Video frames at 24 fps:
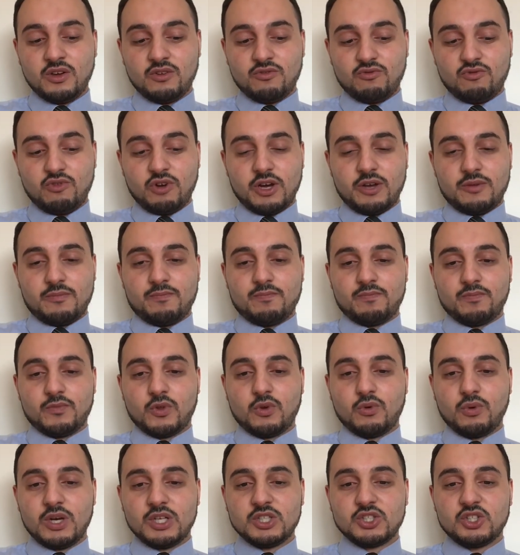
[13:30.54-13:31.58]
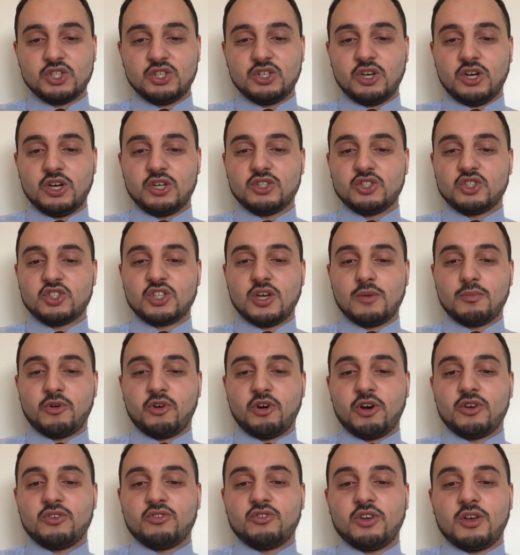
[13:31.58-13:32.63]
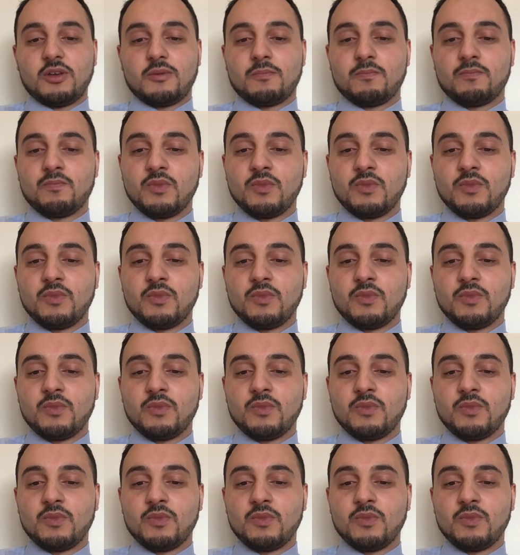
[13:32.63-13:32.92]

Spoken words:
Right, question 9, summarising.